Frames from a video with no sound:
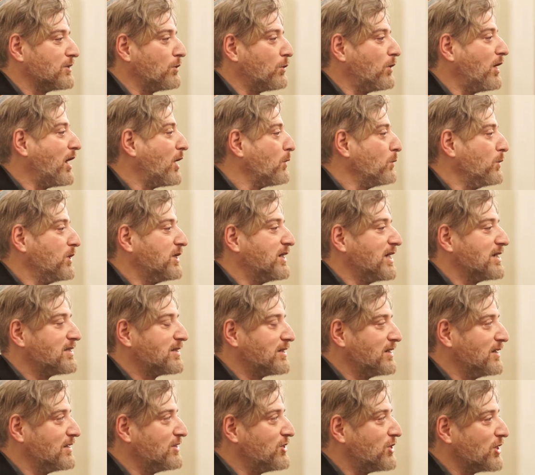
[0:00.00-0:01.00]
or are we
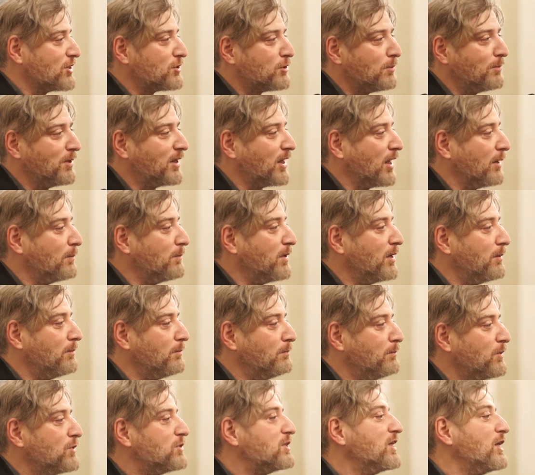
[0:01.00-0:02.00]
destined just to become
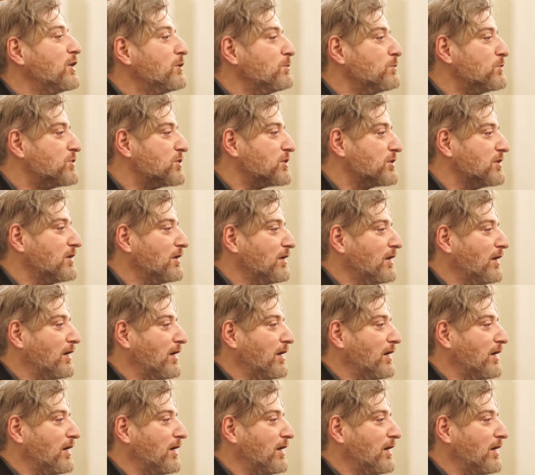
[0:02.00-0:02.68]
museums